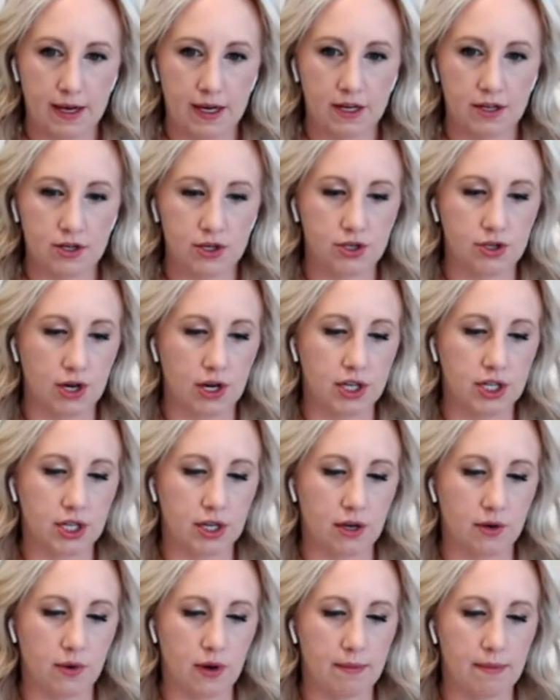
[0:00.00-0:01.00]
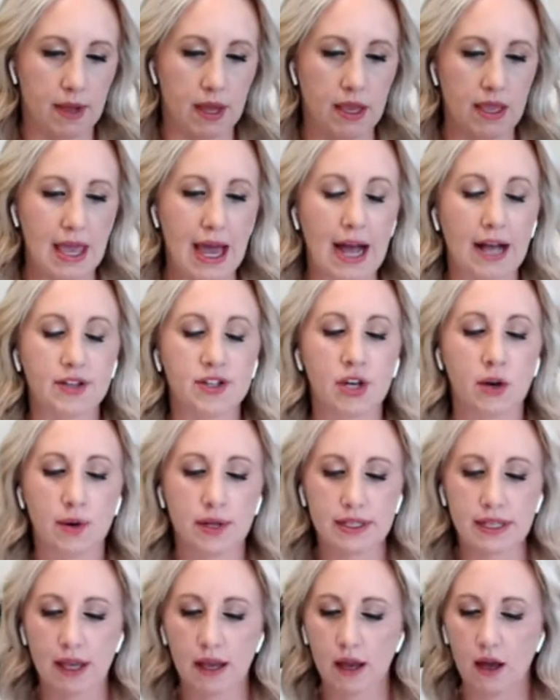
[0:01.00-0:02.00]
Construction equipment. Yeah, so
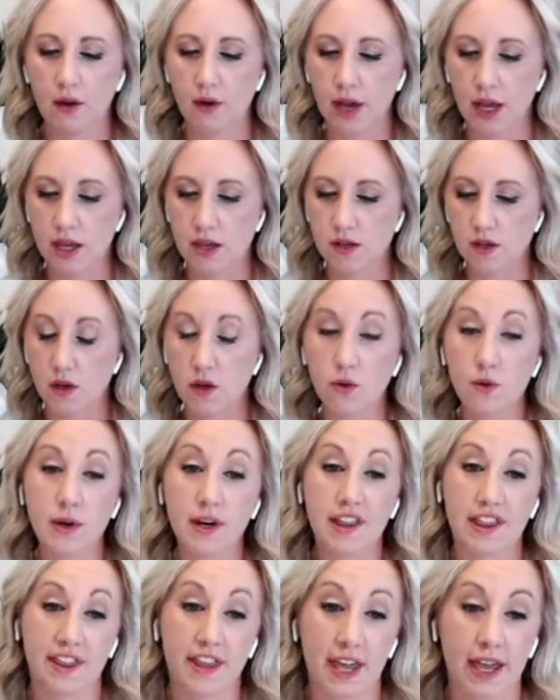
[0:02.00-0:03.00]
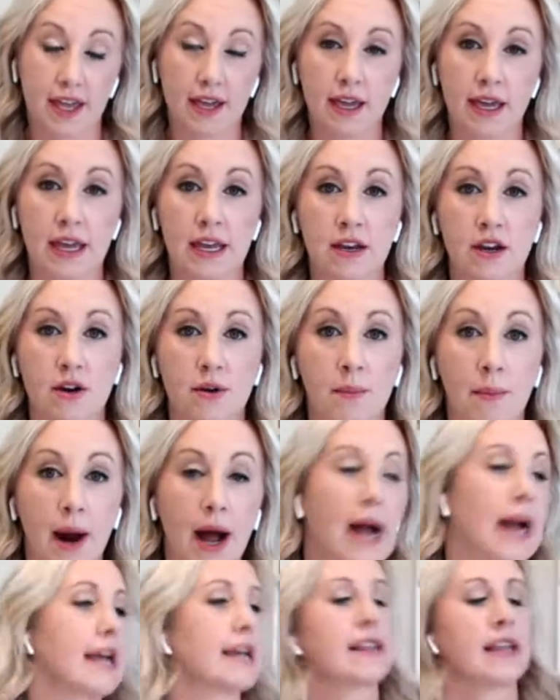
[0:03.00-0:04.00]
it's like, okay, so you would think in your
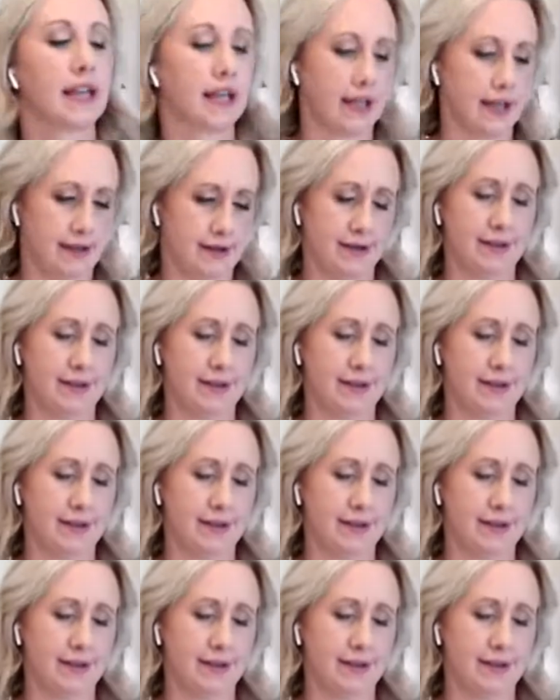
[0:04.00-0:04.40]
mind, like,